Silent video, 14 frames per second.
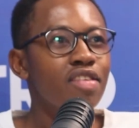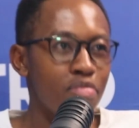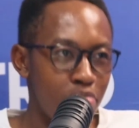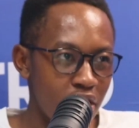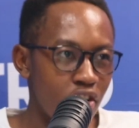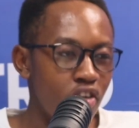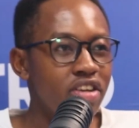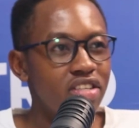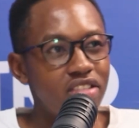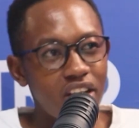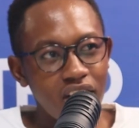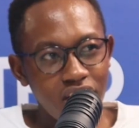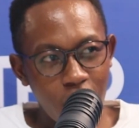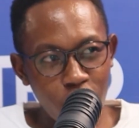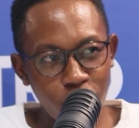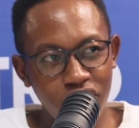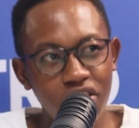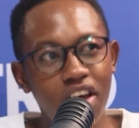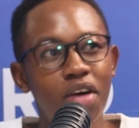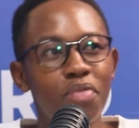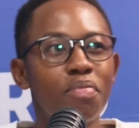being honest, how
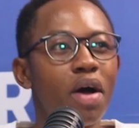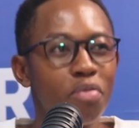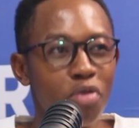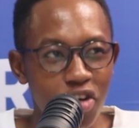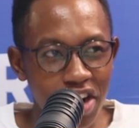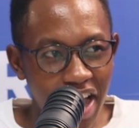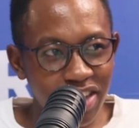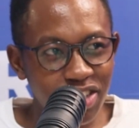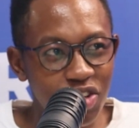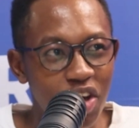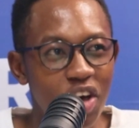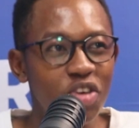I'm not going to ask you how